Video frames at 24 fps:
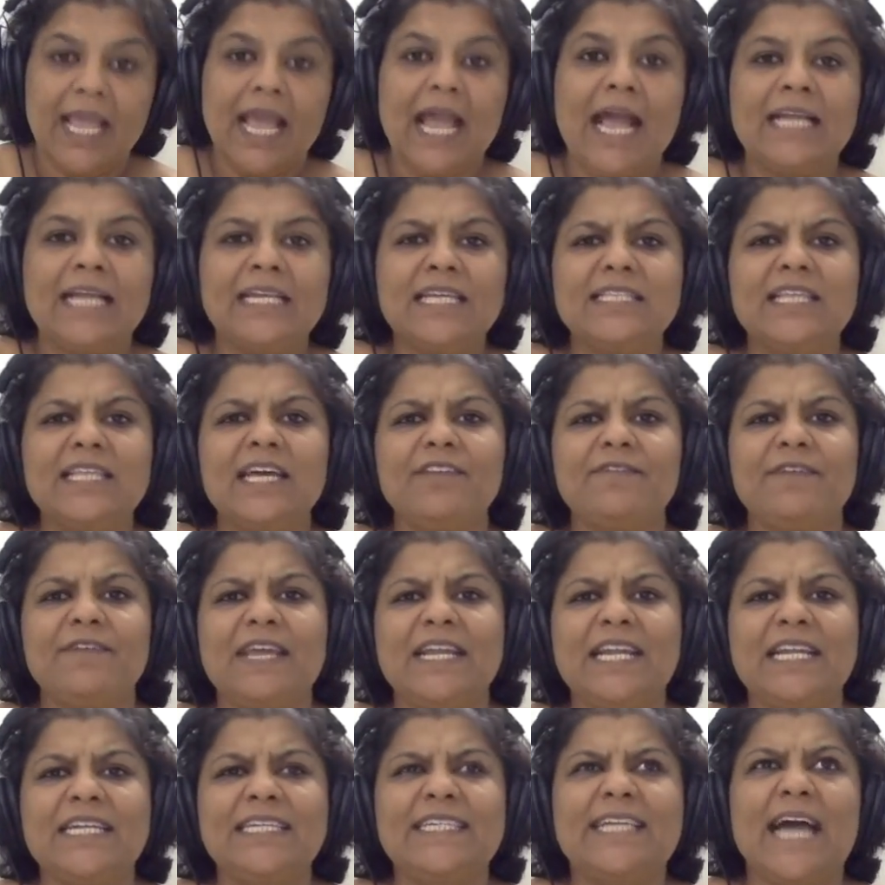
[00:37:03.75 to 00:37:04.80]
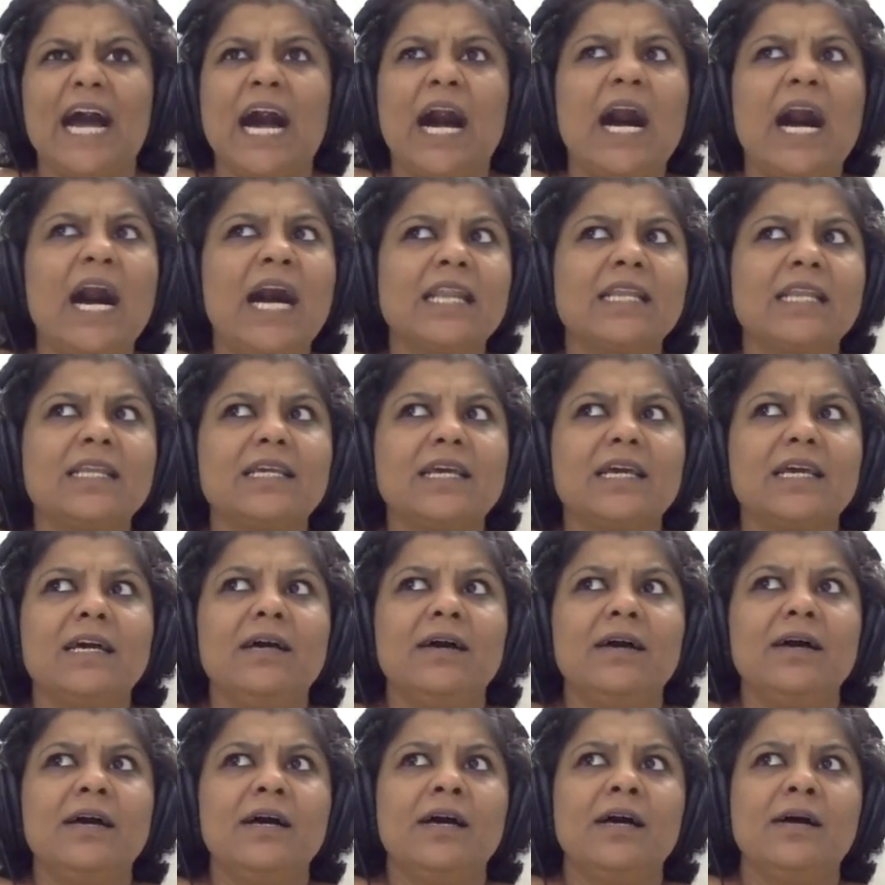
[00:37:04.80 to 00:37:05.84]
Another very dark
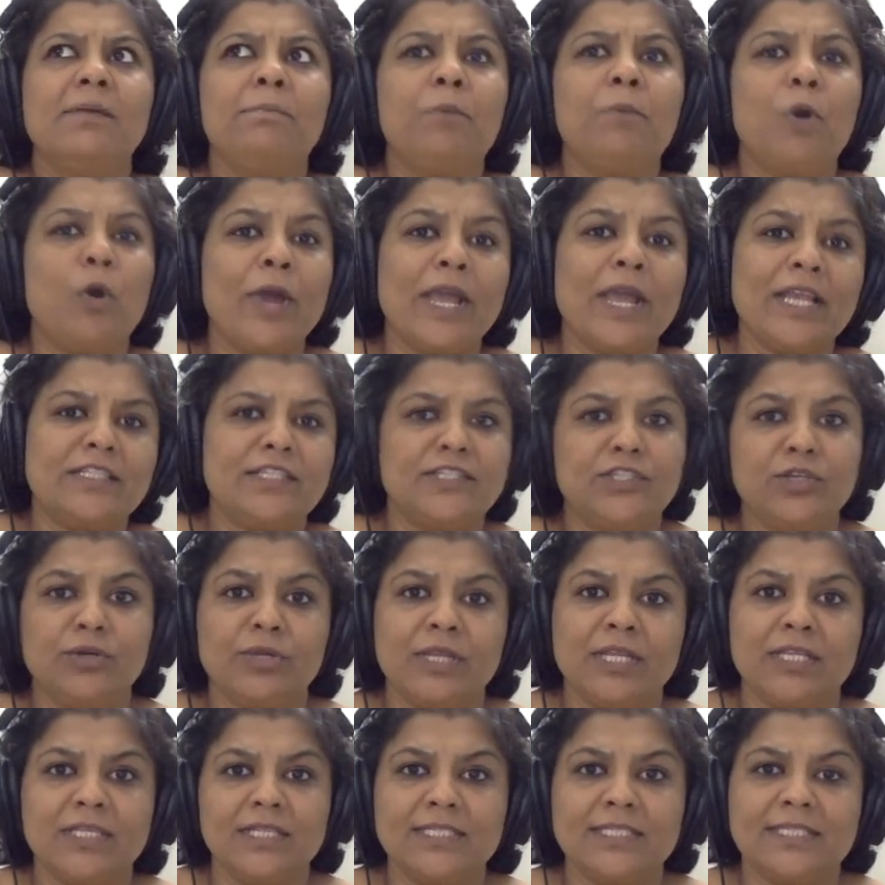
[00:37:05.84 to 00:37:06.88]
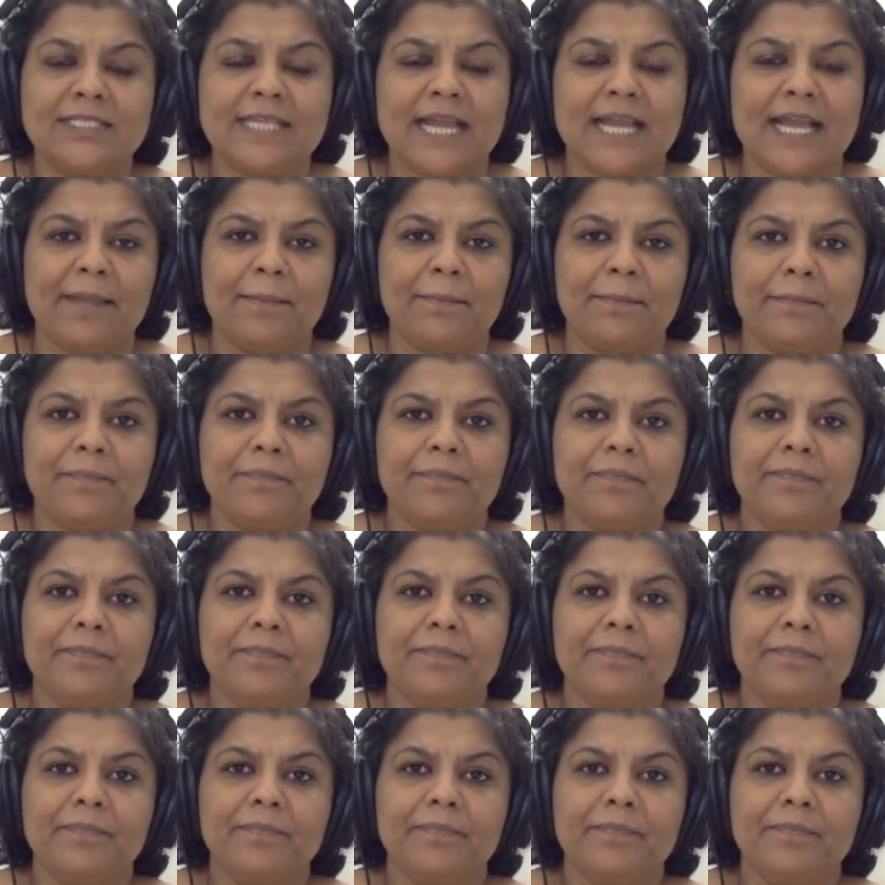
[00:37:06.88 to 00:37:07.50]
poet during this time